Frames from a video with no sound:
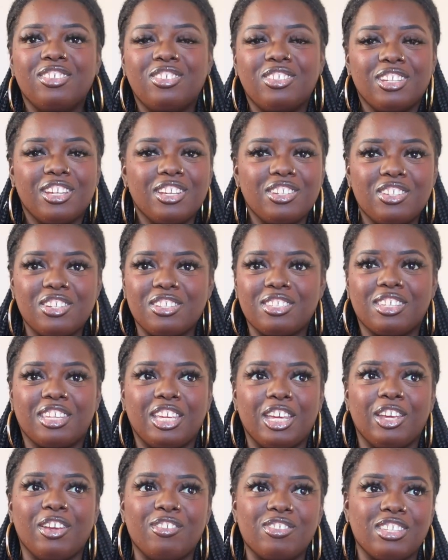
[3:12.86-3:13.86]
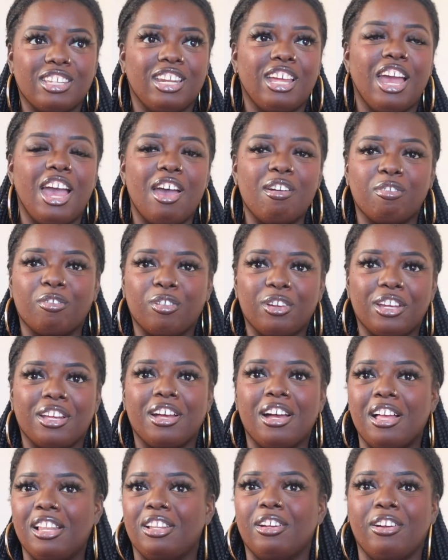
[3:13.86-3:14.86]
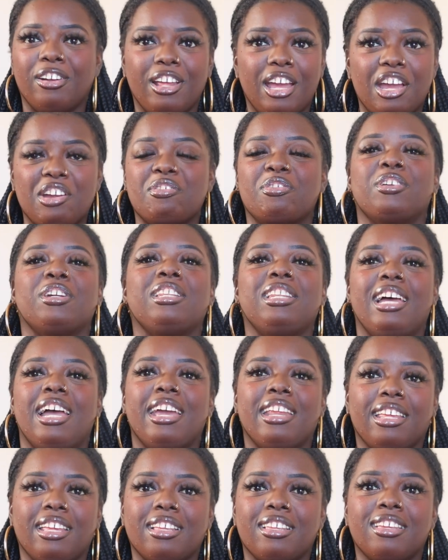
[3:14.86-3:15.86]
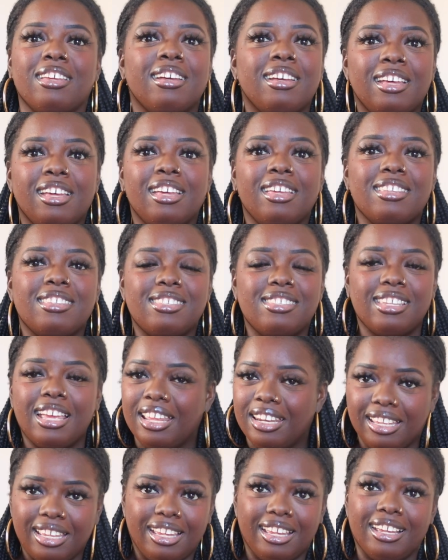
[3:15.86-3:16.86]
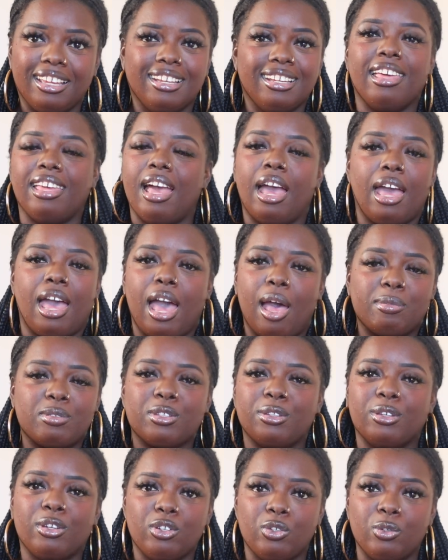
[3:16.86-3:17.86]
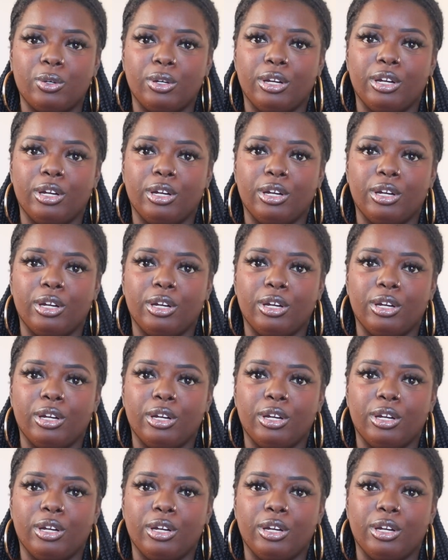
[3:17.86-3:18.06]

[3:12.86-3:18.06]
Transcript: She just gives in every color and every lighting setting. I absolutely adore